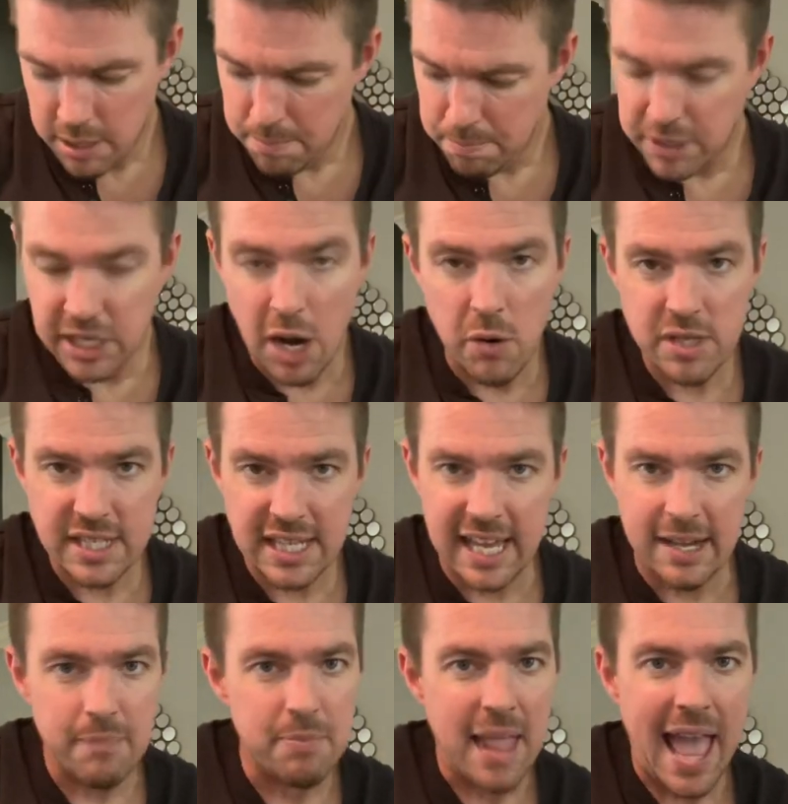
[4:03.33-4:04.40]
But notice
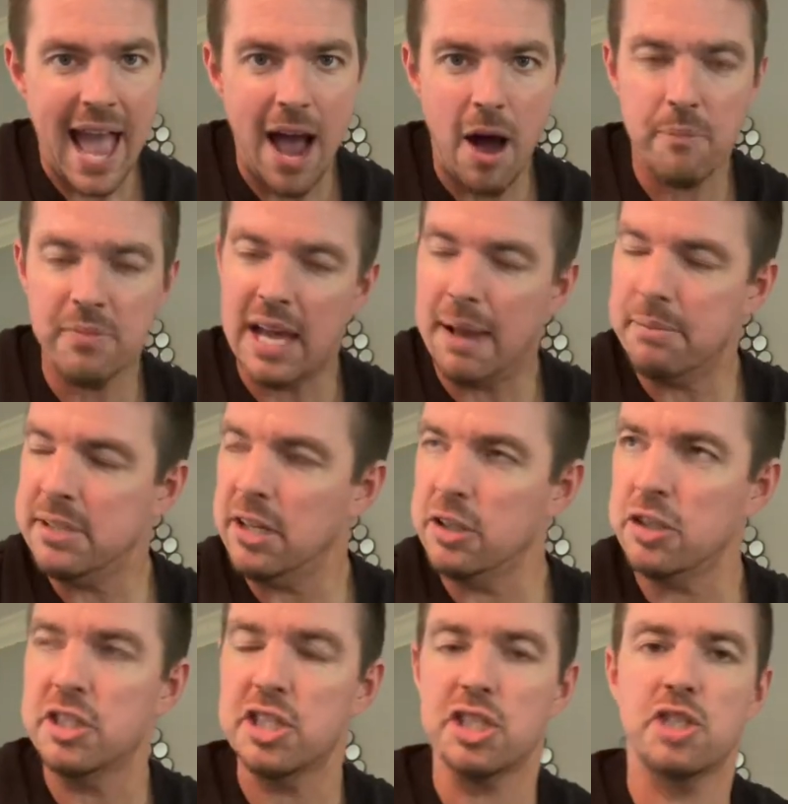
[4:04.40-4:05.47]
again how I'm telling you
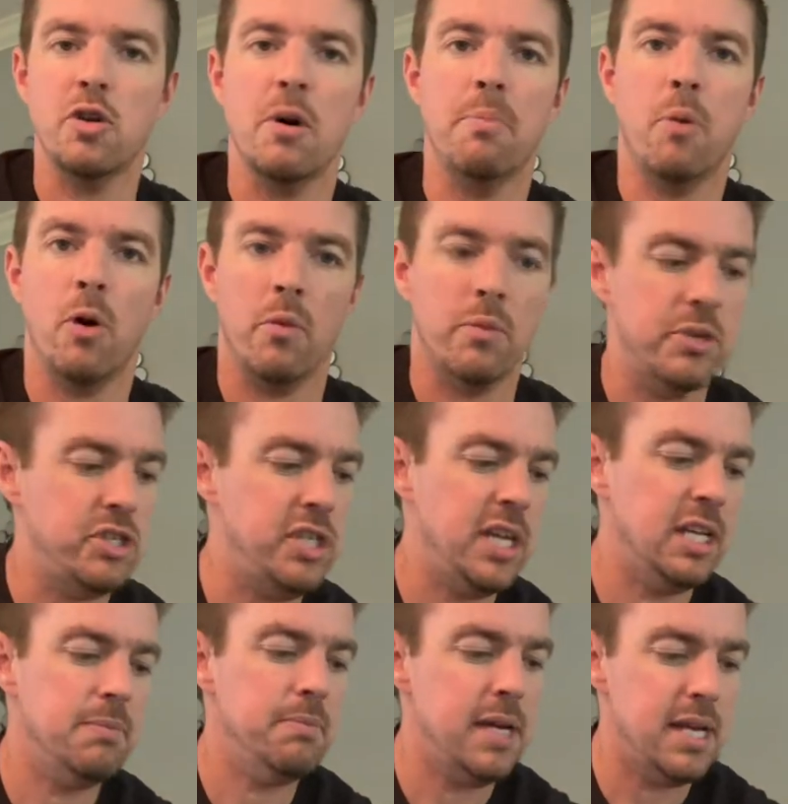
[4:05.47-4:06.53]
this is so important with She
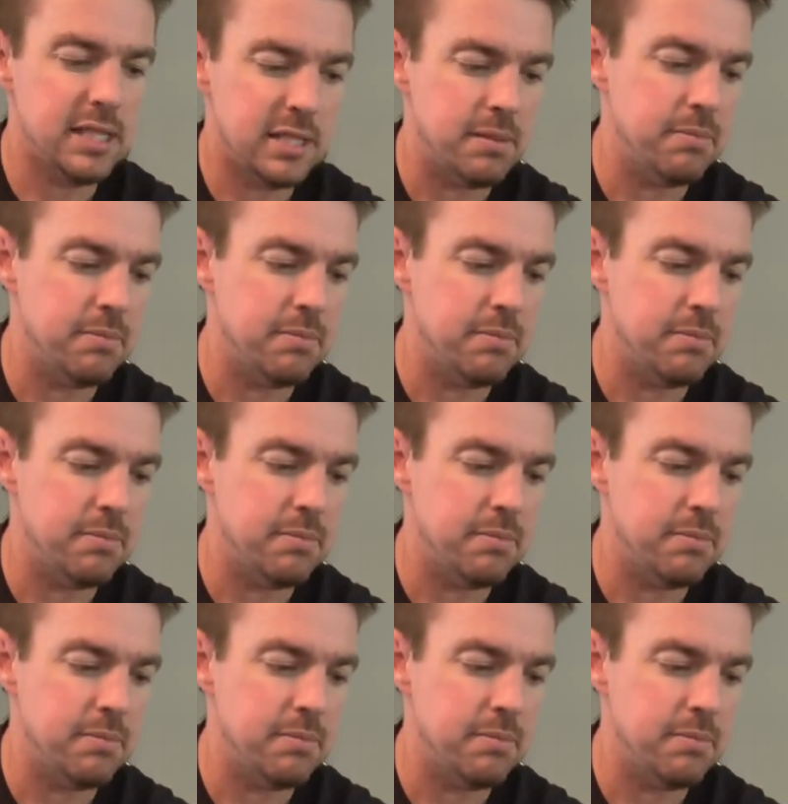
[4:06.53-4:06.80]
Got the Best.